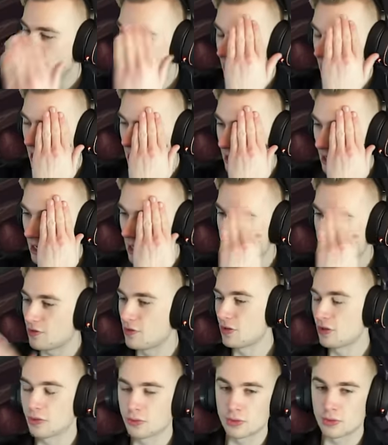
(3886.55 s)
I have
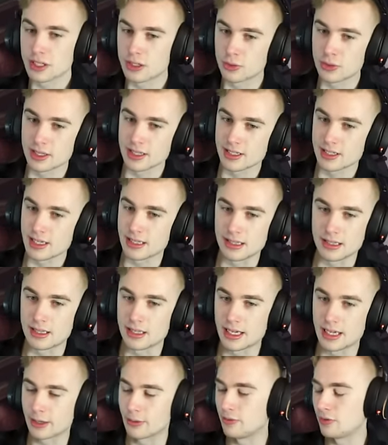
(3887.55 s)
three quicksands in the
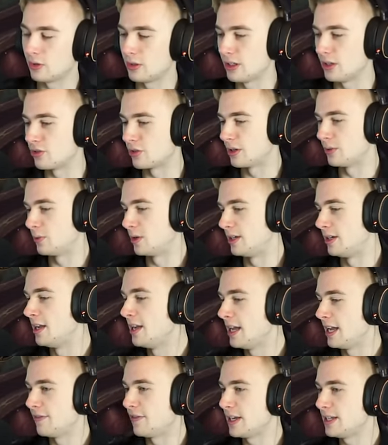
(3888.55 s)
deck. We've only drawn one.
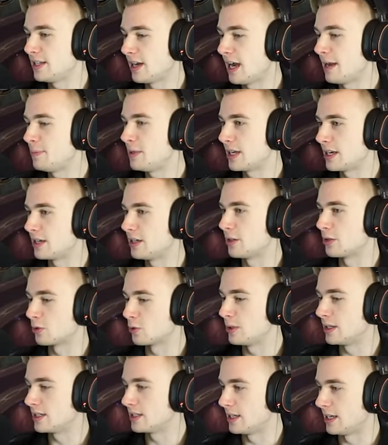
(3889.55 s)
If I top deck another
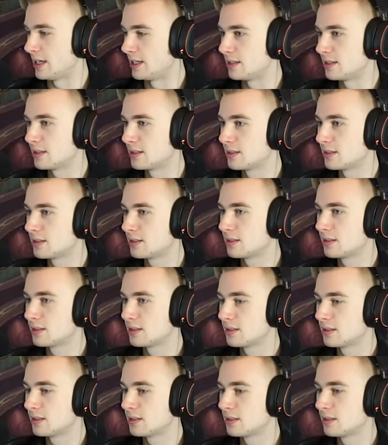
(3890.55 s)
quicksand,
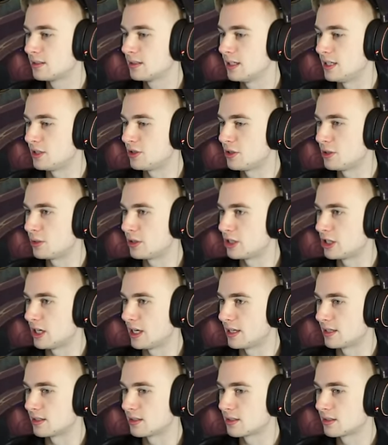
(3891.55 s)
is there a
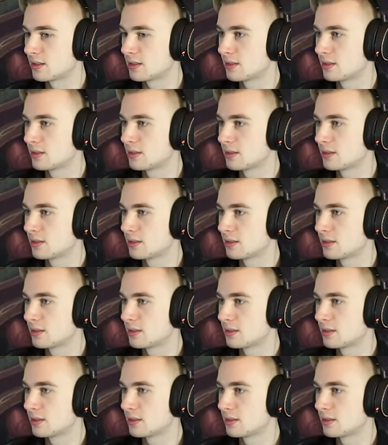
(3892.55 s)
chance?